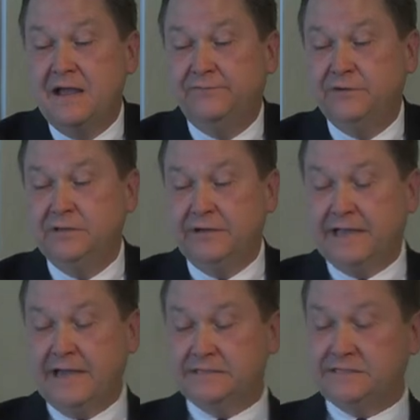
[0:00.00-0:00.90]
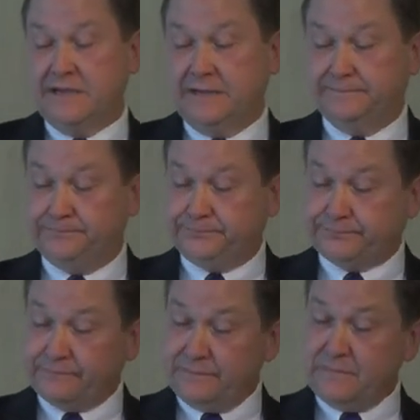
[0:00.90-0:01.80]
If we look at
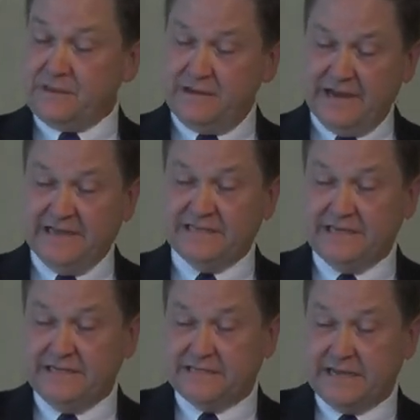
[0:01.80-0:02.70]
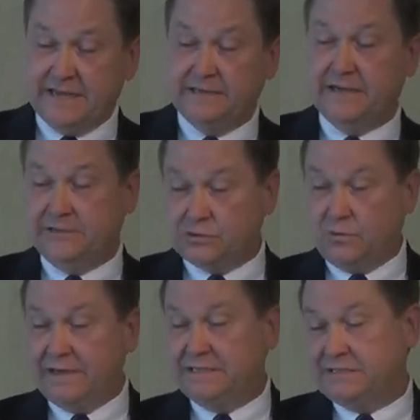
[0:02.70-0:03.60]
1910 and
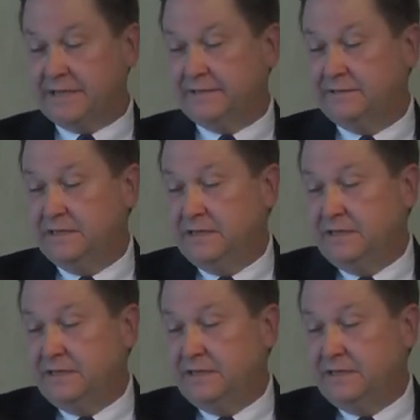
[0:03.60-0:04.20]
2010,